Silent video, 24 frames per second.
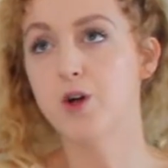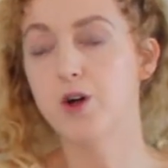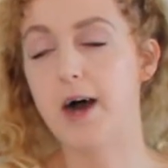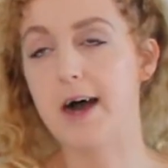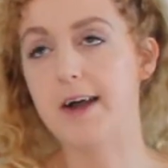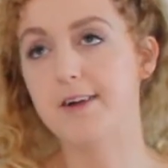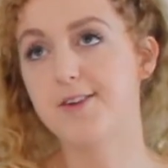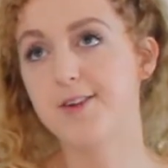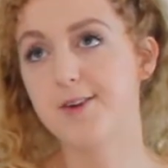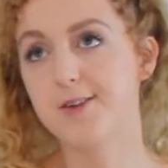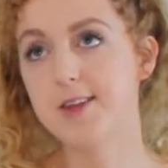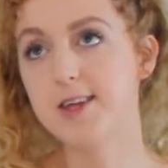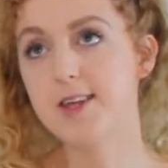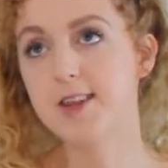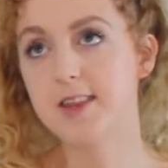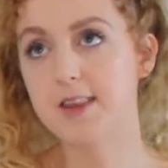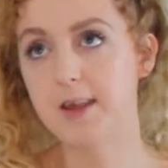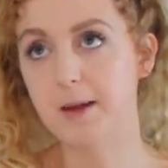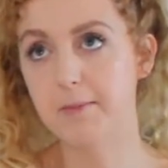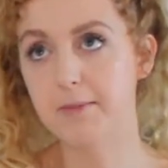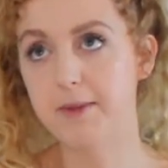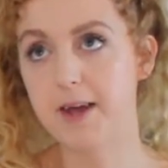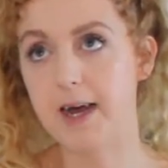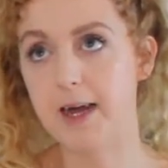I do this
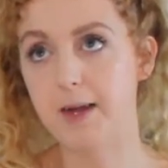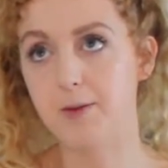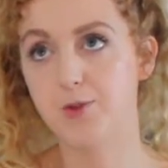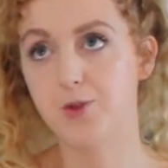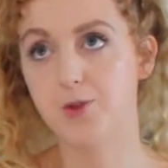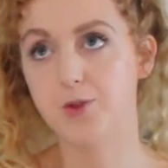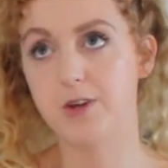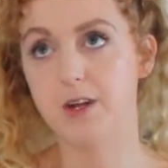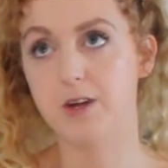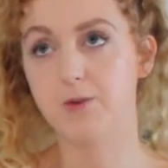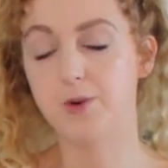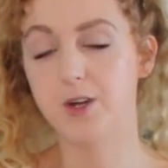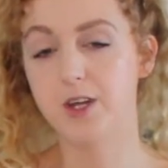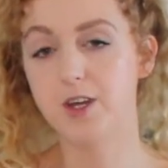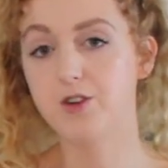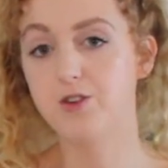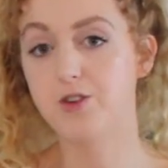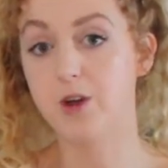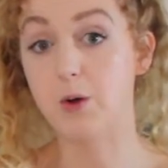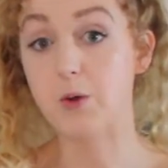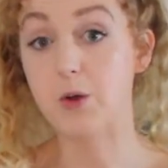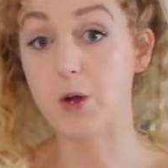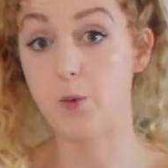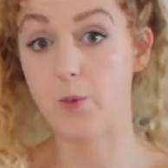sometimes when I really
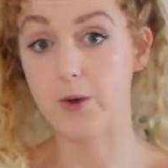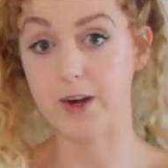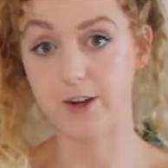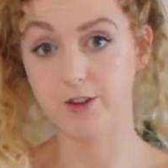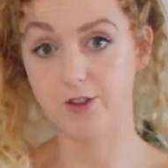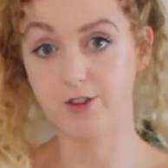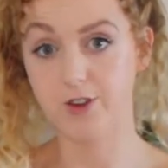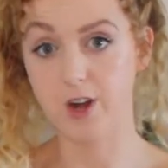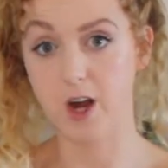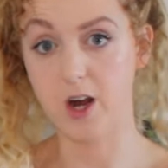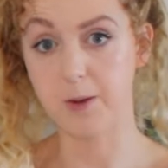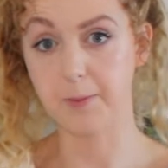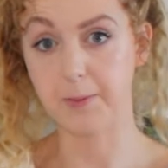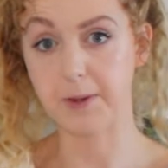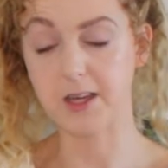don't know where to start,